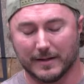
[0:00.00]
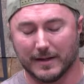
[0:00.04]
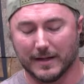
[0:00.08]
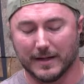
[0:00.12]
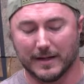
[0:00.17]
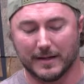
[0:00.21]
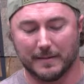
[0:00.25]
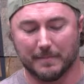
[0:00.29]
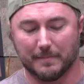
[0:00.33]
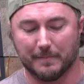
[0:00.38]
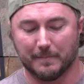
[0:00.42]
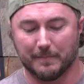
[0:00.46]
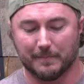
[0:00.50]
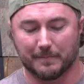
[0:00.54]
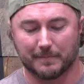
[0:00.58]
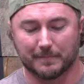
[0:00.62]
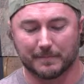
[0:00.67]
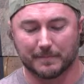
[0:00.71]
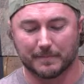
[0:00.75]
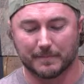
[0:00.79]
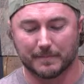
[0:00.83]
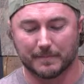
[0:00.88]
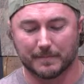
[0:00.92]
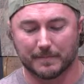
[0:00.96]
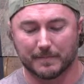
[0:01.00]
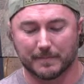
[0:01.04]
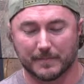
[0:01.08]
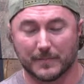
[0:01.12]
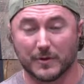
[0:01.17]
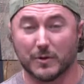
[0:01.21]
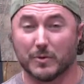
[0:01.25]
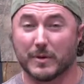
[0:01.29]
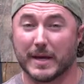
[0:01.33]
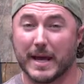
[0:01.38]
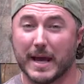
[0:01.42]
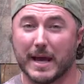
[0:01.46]

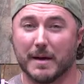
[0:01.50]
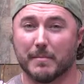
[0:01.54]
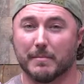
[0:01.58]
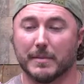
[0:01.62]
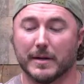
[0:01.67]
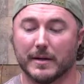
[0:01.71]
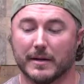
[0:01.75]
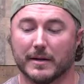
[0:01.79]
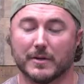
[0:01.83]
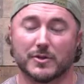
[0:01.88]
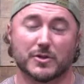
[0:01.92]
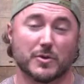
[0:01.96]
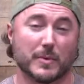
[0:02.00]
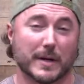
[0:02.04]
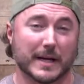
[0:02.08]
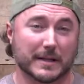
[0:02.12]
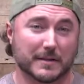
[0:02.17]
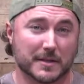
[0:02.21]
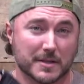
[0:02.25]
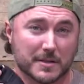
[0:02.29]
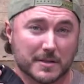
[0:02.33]
You can't beat it. So we got the